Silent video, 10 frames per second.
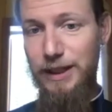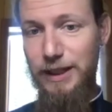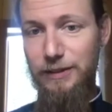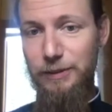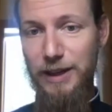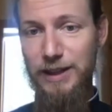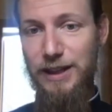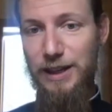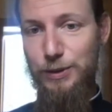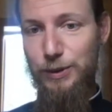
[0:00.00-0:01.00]
from my
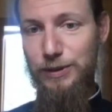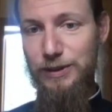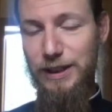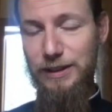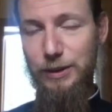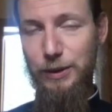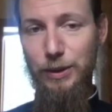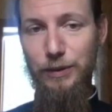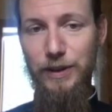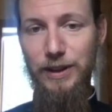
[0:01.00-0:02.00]
schedule, going
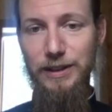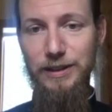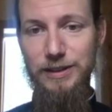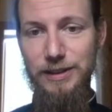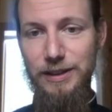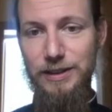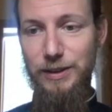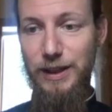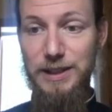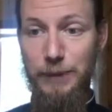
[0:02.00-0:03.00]
over things. And so
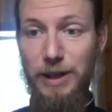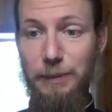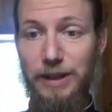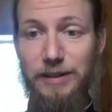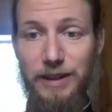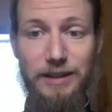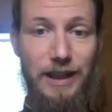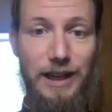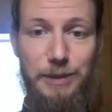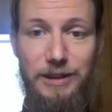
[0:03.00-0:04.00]
that's been a big thing that
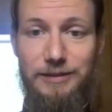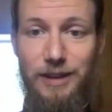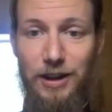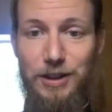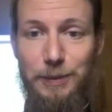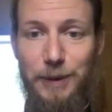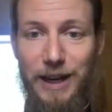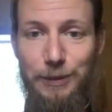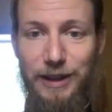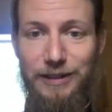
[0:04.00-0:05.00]
I've been occupied
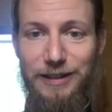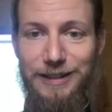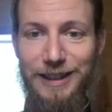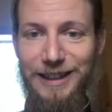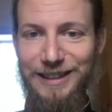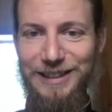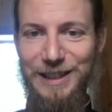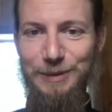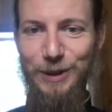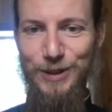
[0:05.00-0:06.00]
with, and the team
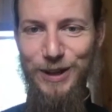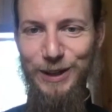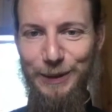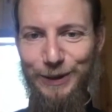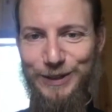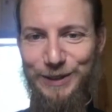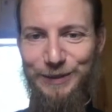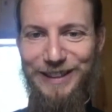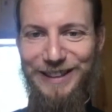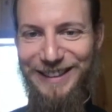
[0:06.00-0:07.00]
knows all about some of
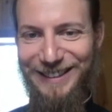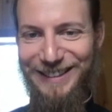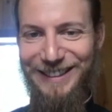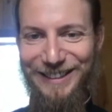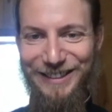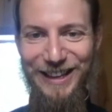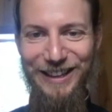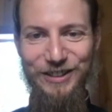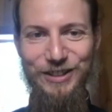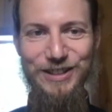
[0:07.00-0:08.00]
the
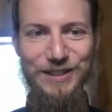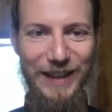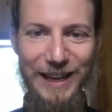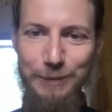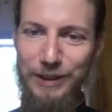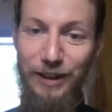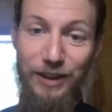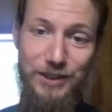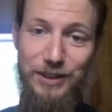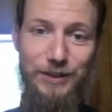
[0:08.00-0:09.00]
challenges of that, but
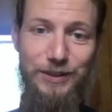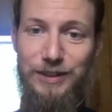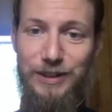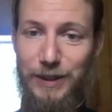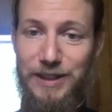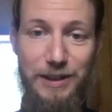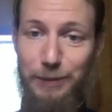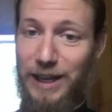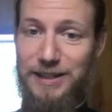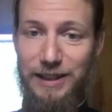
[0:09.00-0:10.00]
also the grace and
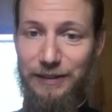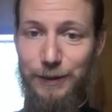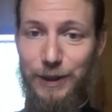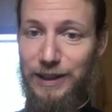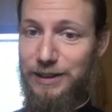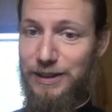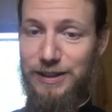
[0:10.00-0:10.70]
blessing of really just